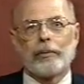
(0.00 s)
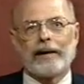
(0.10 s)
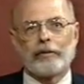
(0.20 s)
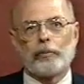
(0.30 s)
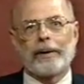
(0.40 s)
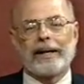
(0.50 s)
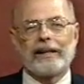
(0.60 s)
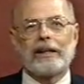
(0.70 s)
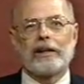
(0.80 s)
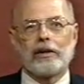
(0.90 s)
Having spent
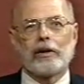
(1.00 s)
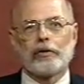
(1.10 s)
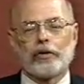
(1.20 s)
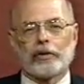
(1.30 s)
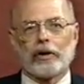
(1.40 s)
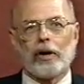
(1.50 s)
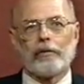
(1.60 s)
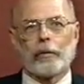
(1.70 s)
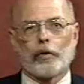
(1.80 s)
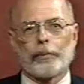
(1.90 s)
18 years as a law
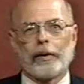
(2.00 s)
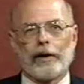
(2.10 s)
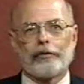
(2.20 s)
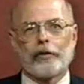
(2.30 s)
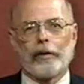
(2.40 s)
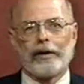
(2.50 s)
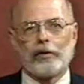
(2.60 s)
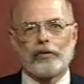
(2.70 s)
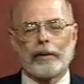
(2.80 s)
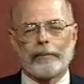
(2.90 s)
enforcement officer, I
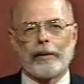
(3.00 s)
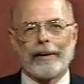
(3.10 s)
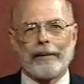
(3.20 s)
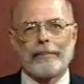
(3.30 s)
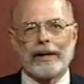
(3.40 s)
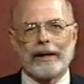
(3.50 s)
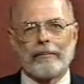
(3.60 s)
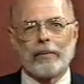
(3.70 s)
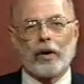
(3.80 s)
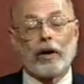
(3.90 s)
knew something about being
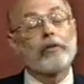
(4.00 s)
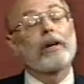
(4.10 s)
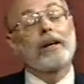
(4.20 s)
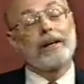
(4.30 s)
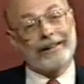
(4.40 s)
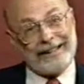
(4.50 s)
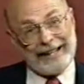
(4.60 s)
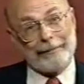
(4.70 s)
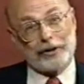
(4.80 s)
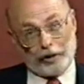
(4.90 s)
in bars. Didn't
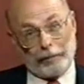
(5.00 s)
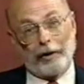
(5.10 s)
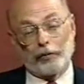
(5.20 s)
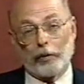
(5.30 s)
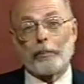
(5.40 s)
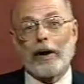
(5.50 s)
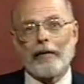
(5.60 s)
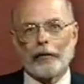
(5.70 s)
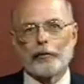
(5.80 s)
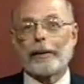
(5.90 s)
have much experience with
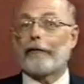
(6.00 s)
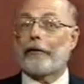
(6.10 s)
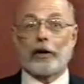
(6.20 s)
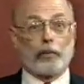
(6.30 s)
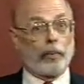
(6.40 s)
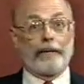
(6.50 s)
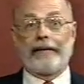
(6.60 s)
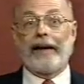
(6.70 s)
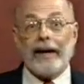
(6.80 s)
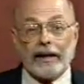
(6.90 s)
brothels, but I figured, what
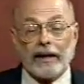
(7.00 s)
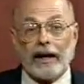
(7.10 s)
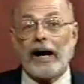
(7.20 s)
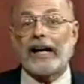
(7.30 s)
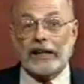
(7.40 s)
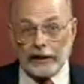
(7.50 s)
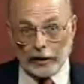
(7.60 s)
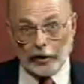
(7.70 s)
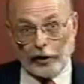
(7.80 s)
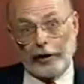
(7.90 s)
the heck? I can
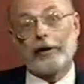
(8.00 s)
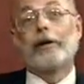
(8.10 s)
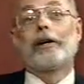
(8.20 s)
learn.